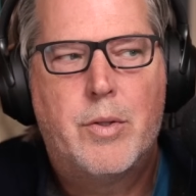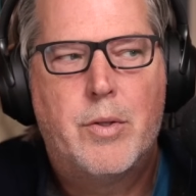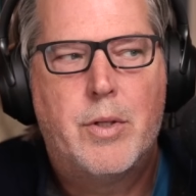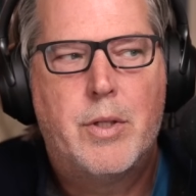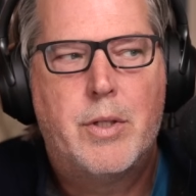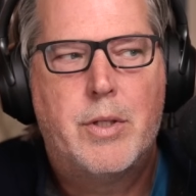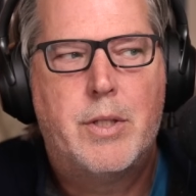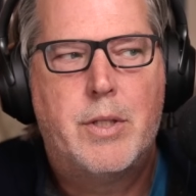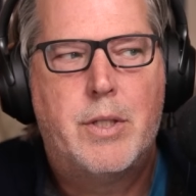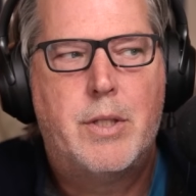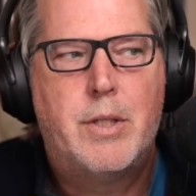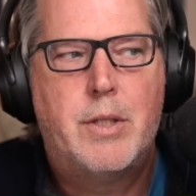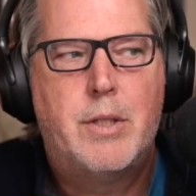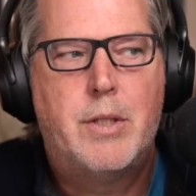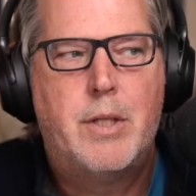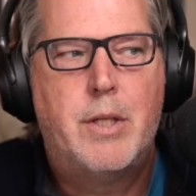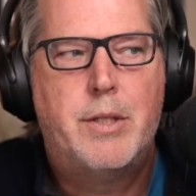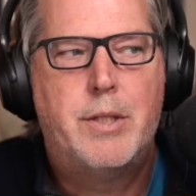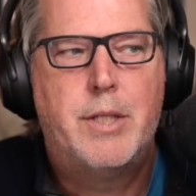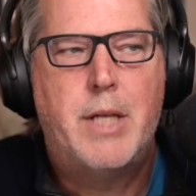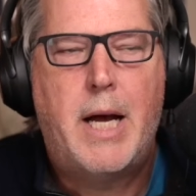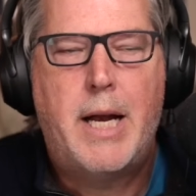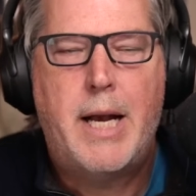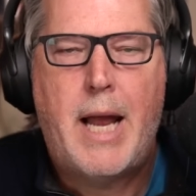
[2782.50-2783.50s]
the
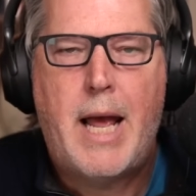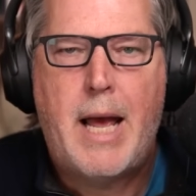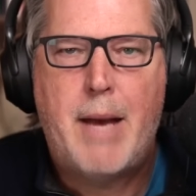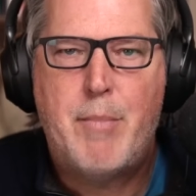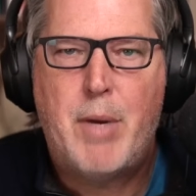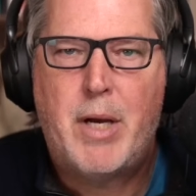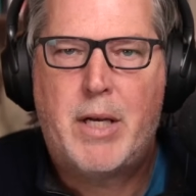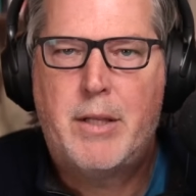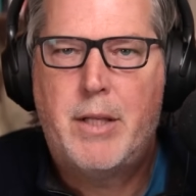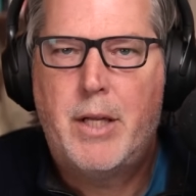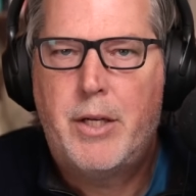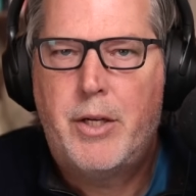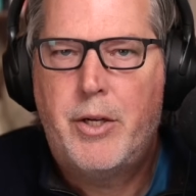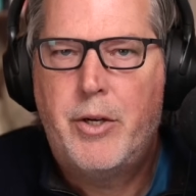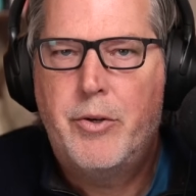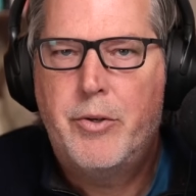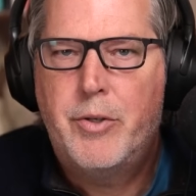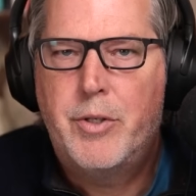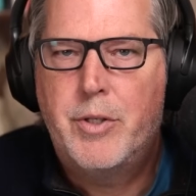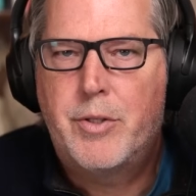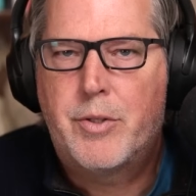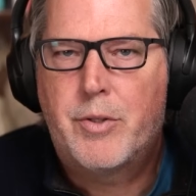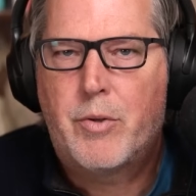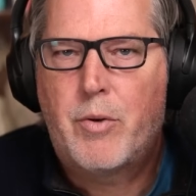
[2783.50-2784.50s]
dynamic that you're
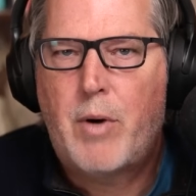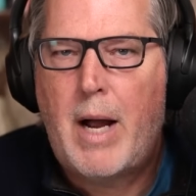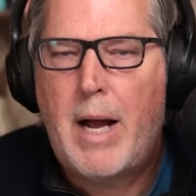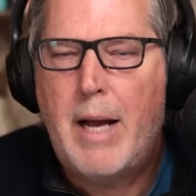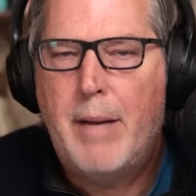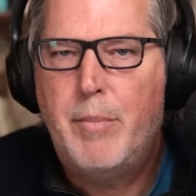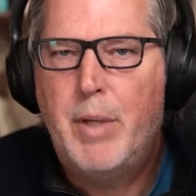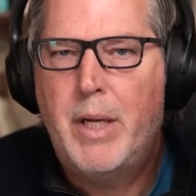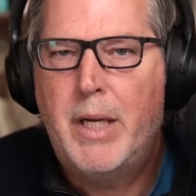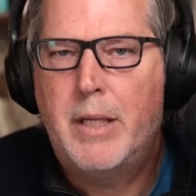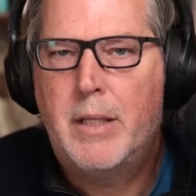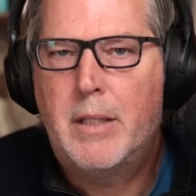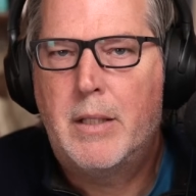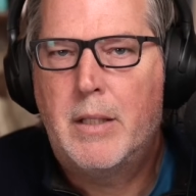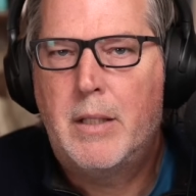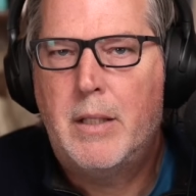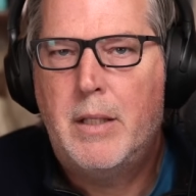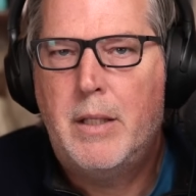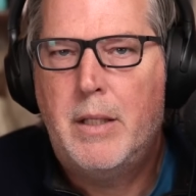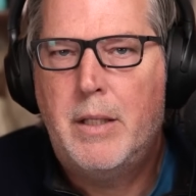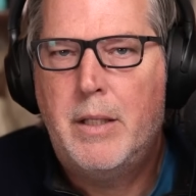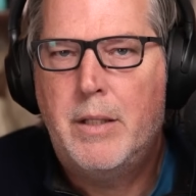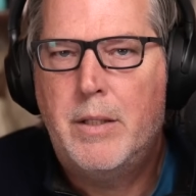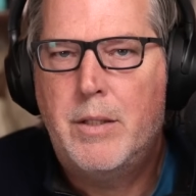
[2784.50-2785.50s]

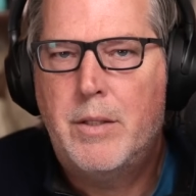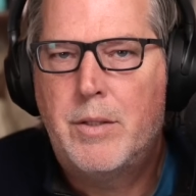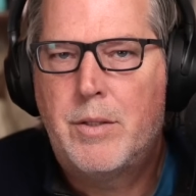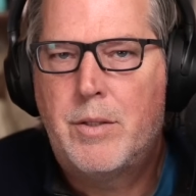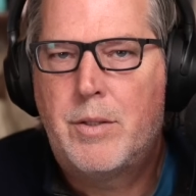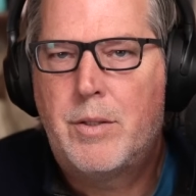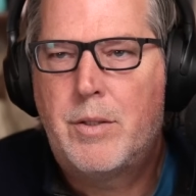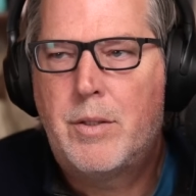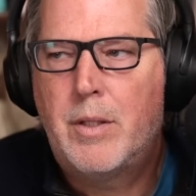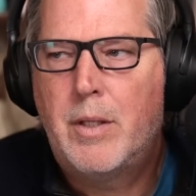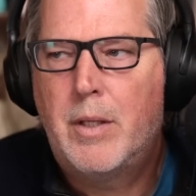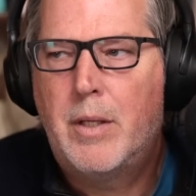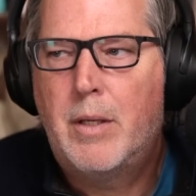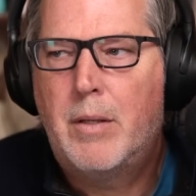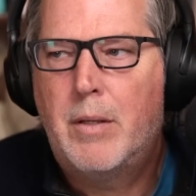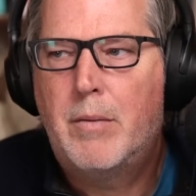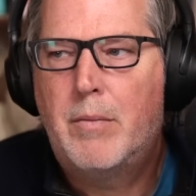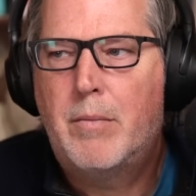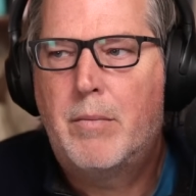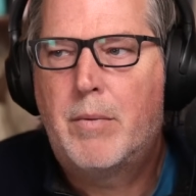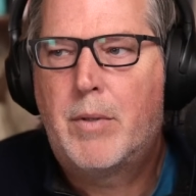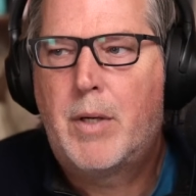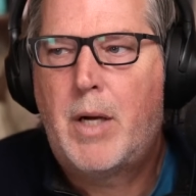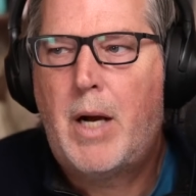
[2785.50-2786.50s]
describing is
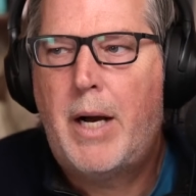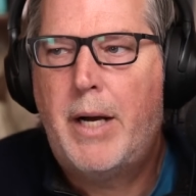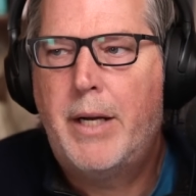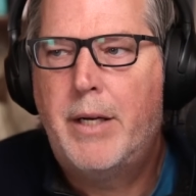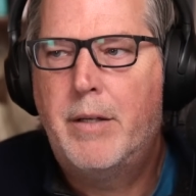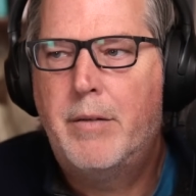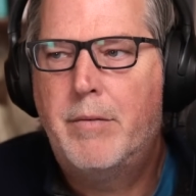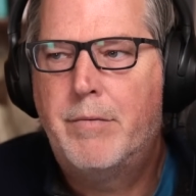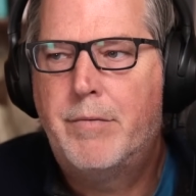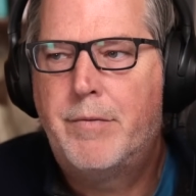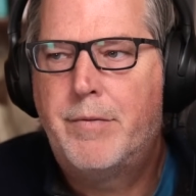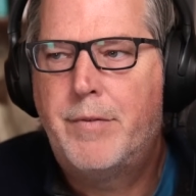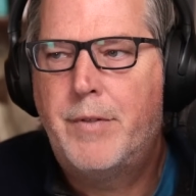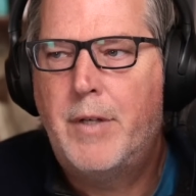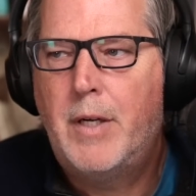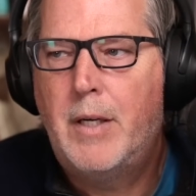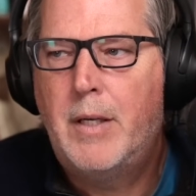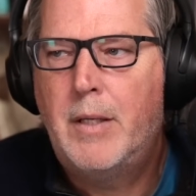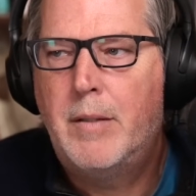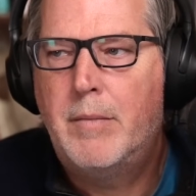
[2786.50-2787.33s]
kind of